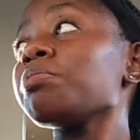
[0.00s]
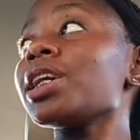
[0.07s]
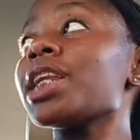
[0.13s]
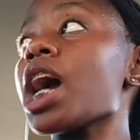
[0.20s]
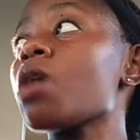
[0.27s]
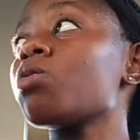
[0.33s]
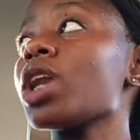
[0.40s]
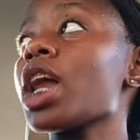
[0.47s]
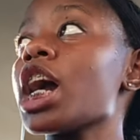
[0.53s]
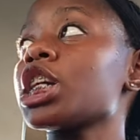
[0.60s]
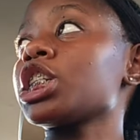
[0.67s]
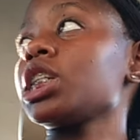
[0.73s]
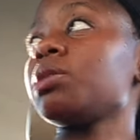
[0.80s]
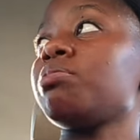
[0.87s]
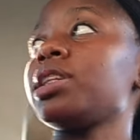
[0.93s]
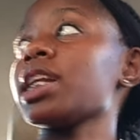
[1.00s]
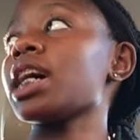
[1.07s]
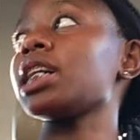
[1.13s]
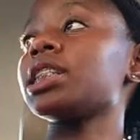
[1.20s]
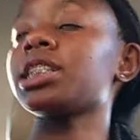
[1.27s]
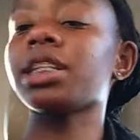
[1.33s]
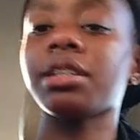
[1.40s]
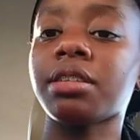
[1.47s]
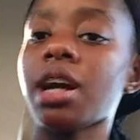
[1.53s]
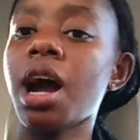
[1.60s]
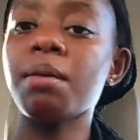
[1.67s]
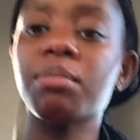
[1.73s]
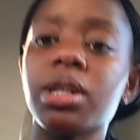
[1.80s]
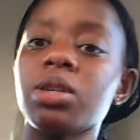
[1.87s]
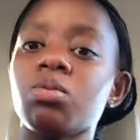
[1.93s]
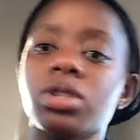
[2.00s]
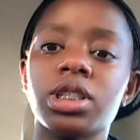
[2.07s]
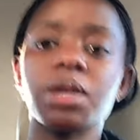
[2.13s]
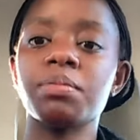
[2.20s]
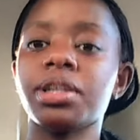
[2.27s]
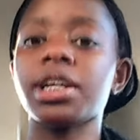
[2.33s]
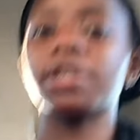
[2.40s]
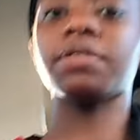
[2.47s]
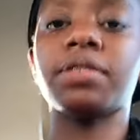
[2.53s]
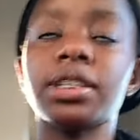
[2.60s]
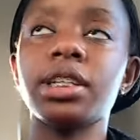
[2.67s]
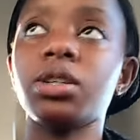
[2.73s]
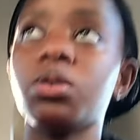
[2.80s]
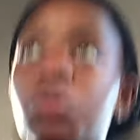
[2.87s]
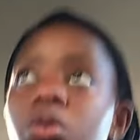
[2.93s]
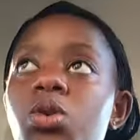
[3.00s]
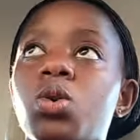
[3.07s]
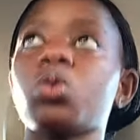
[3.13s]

Maybe my dad would actually be nice and come in with some KFC, who